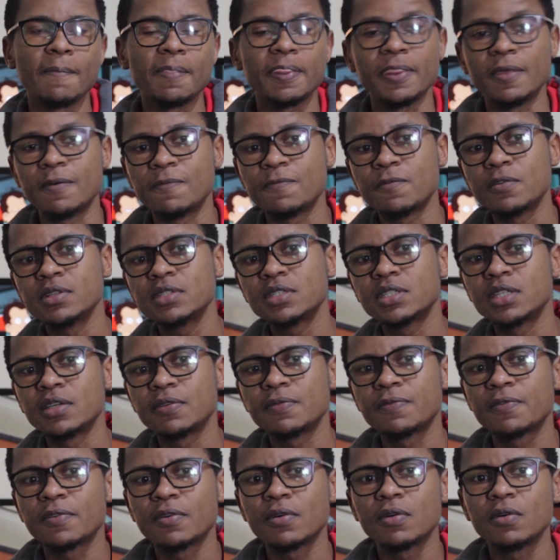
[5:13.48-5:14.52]
They've won
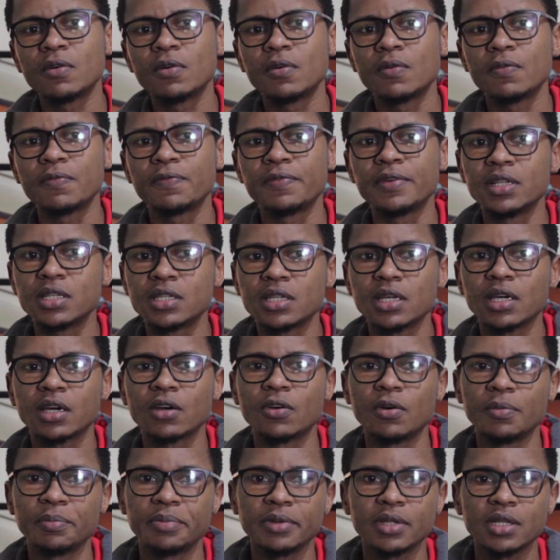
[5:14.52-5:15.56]
several
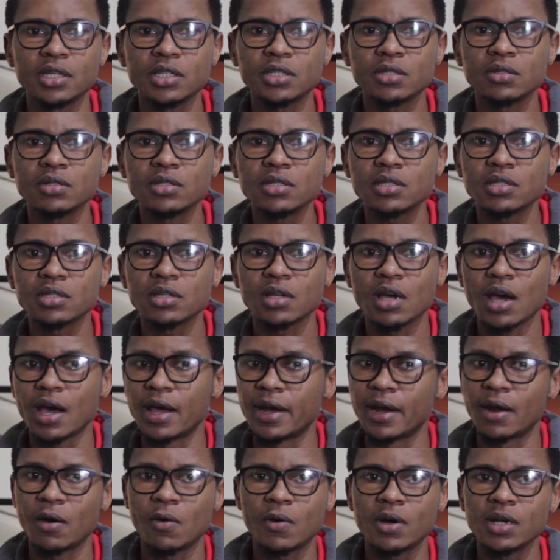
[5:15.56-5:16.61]
fintech competitions
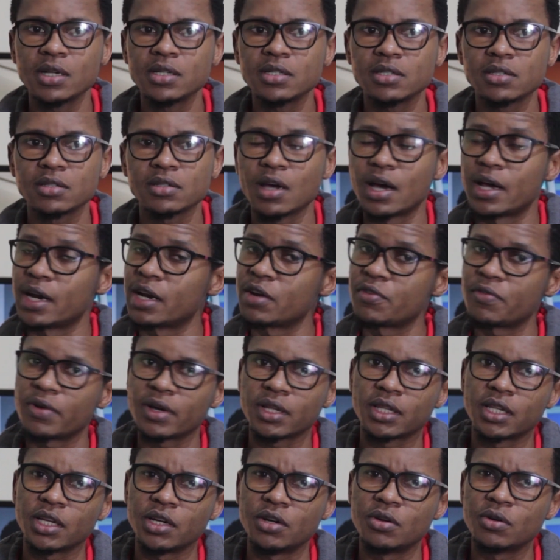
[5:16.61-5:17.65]
and awards and
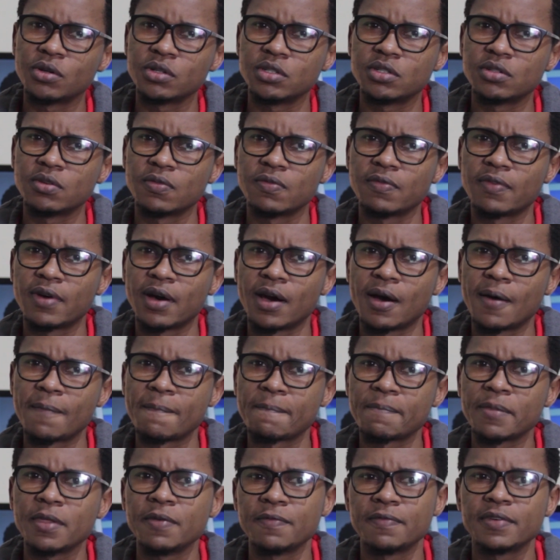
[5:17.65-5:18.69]
attracted loads of
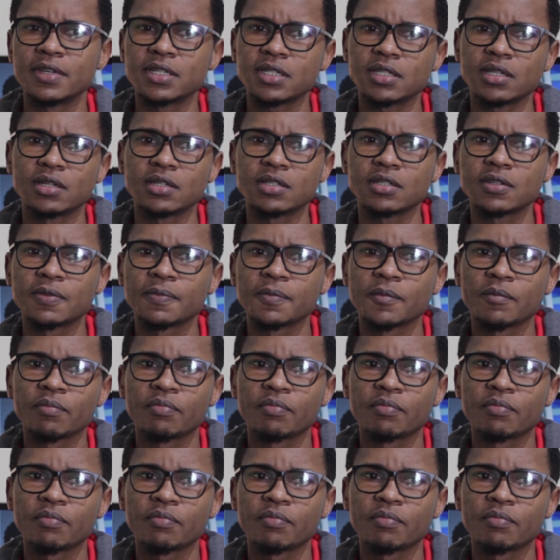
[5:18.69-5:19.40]
investors.